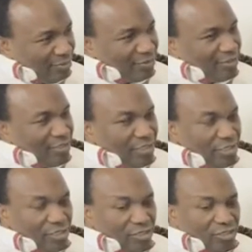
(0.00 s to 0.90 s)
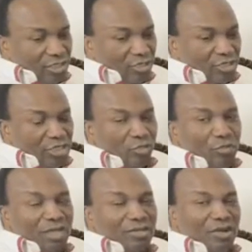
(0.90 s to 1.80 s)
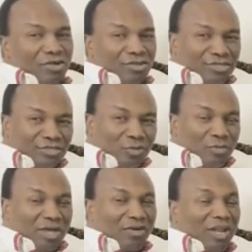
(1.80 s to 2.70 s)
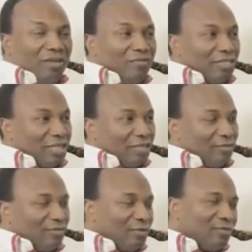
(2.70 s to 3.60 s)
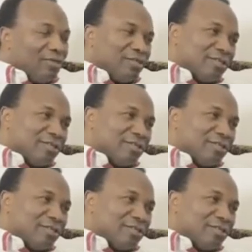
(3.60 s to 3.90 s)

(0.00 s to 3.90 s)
They just need to make noise, to make relevance out of something.